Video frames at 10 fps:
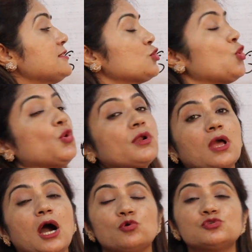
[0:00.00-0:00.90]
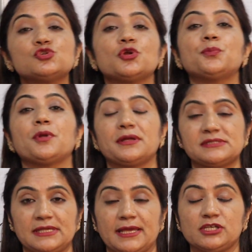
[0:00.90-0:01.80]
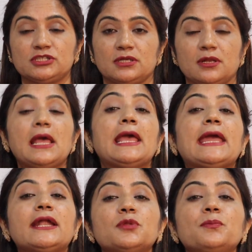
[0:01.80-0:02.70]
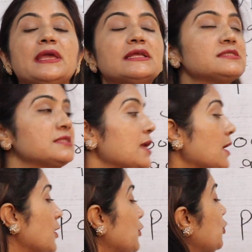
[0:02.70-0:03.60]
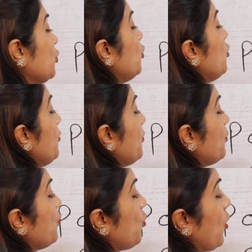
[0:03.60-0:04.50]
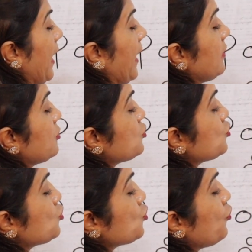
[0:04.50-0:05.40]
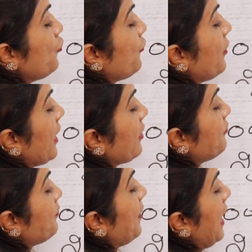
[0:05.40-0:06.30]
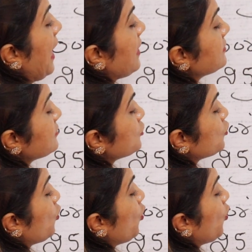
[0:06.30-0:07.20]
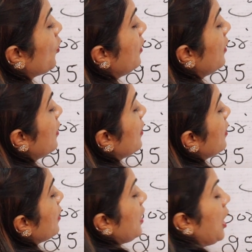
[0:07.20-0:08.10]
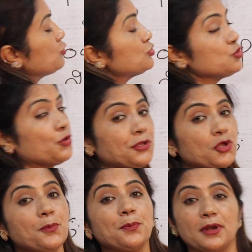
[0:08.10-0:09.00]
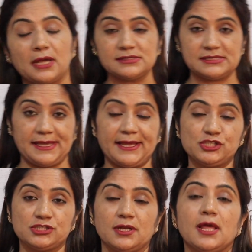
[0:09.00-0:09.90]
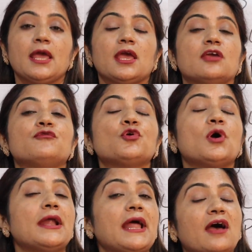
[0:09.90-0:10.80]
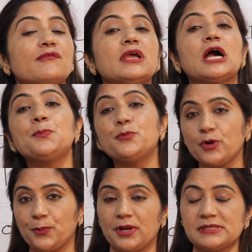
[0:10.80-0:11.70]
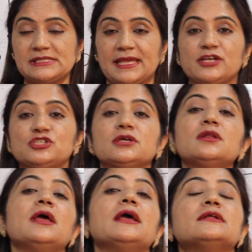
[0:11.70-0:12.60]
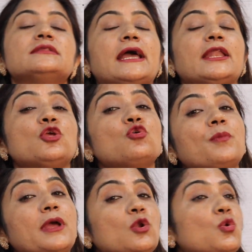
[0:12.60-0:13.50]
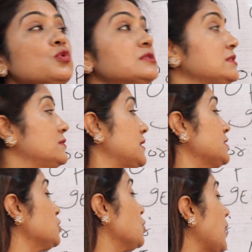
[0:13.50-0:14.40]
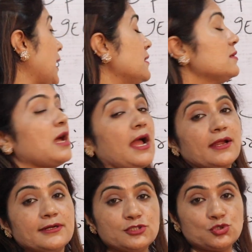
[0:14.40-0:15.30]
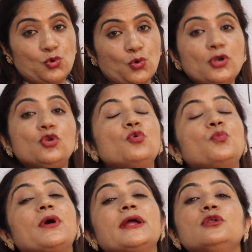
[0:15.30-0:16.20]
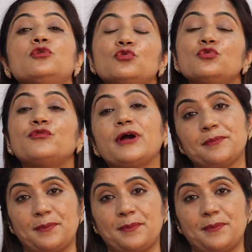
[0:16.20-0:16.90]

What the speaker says: score counts on pronunciation. It means 2.25 band score counts on your pronunciation. If you are having a poor pronunciation, then you may lose this entire score, 2.25